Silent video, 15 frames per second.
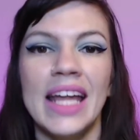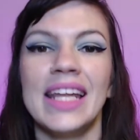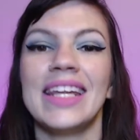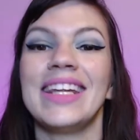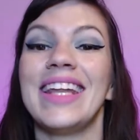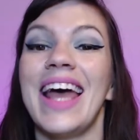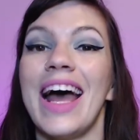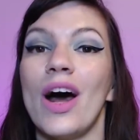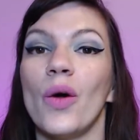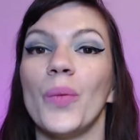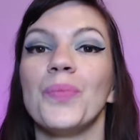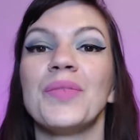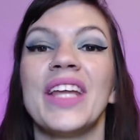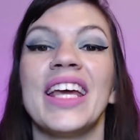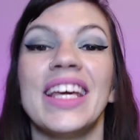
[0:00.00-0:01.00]
Now,
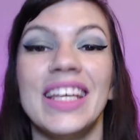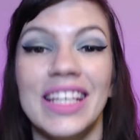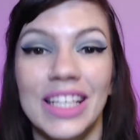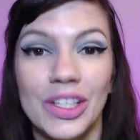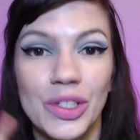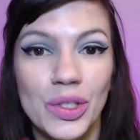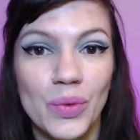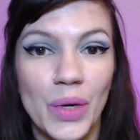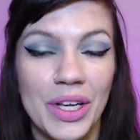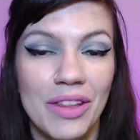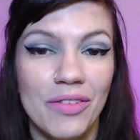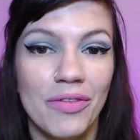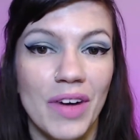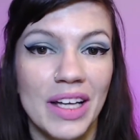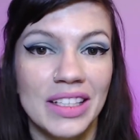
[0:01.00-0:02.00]
here's where the
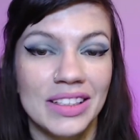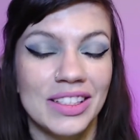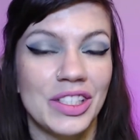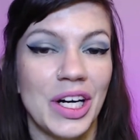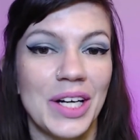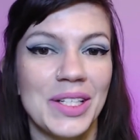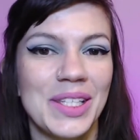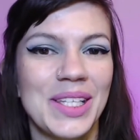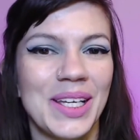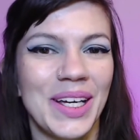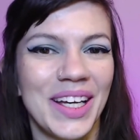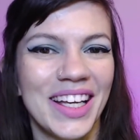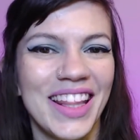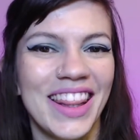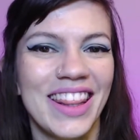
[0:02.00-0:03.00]
fun starts,
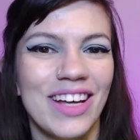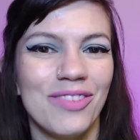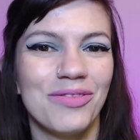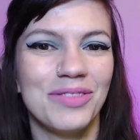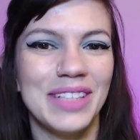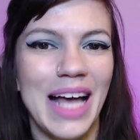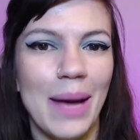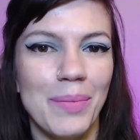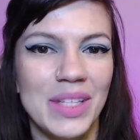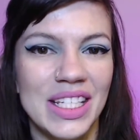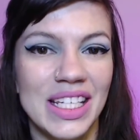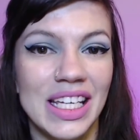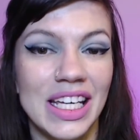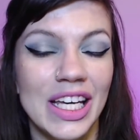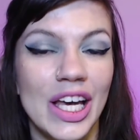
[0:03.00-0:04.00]
the flap
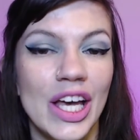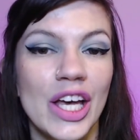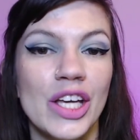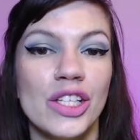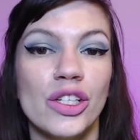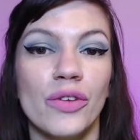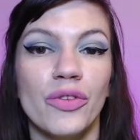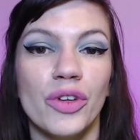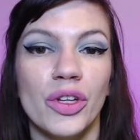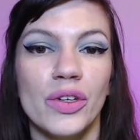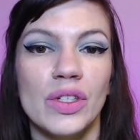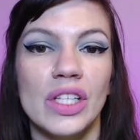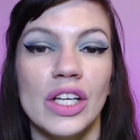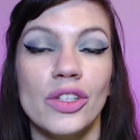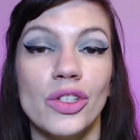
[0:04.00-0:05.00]
T. So for those
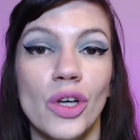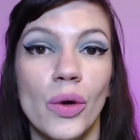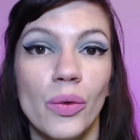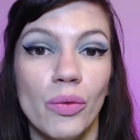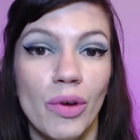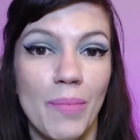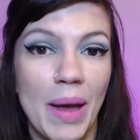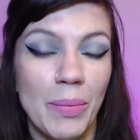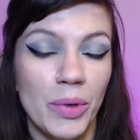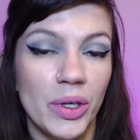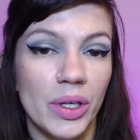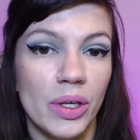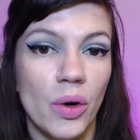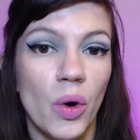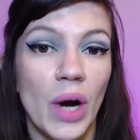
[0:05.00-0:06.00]
that don't
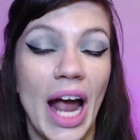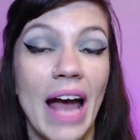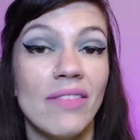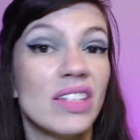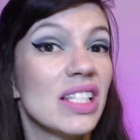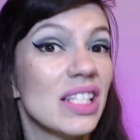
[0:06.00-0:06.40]
remember or haven't